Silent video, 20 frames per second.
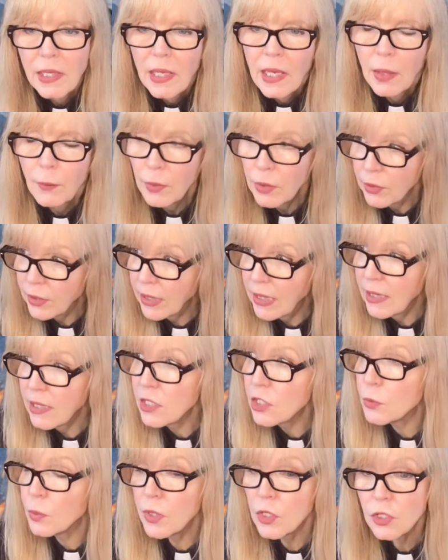And we're
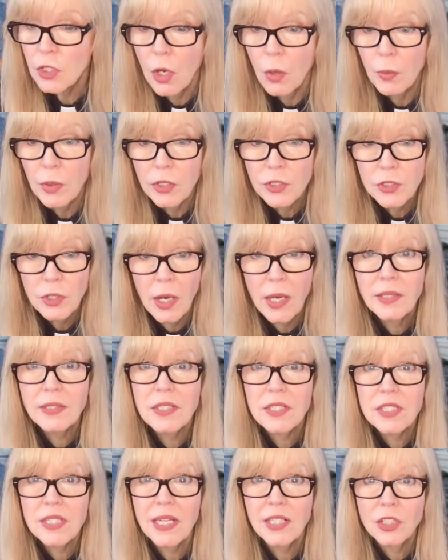kids, we're taught to
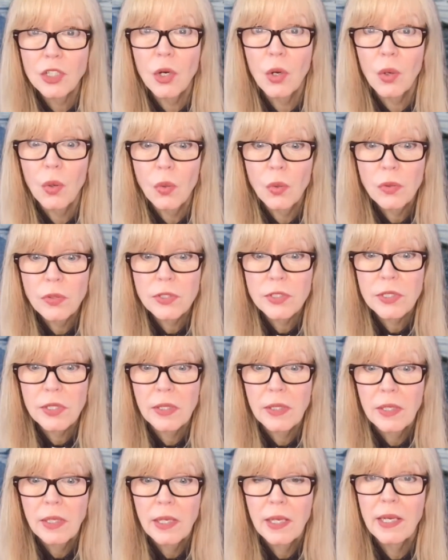set goals
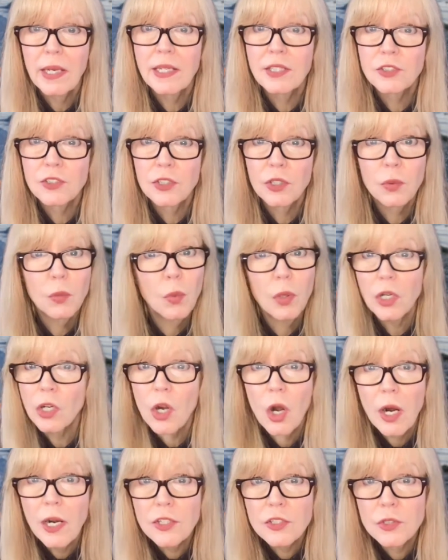and to work
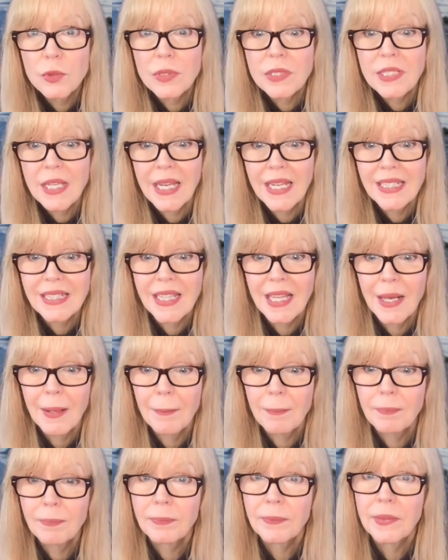hard to attain
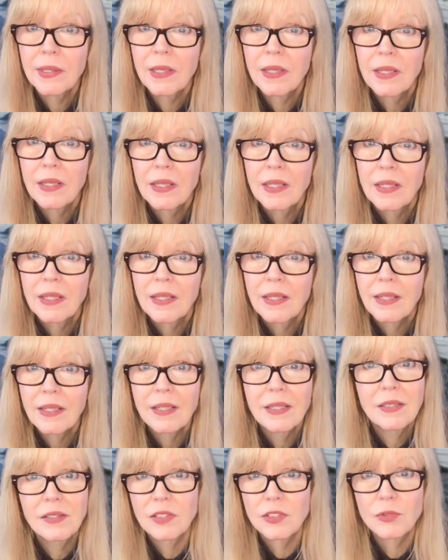them.
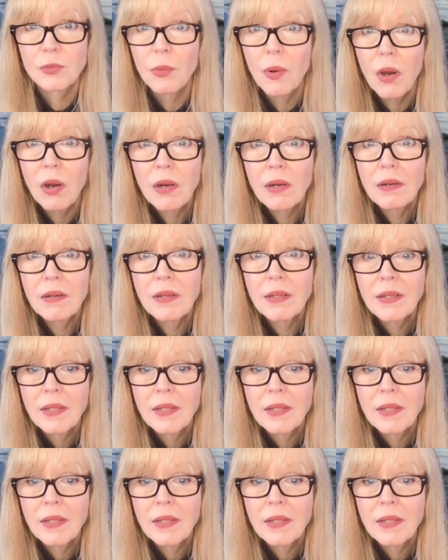Is this wrong?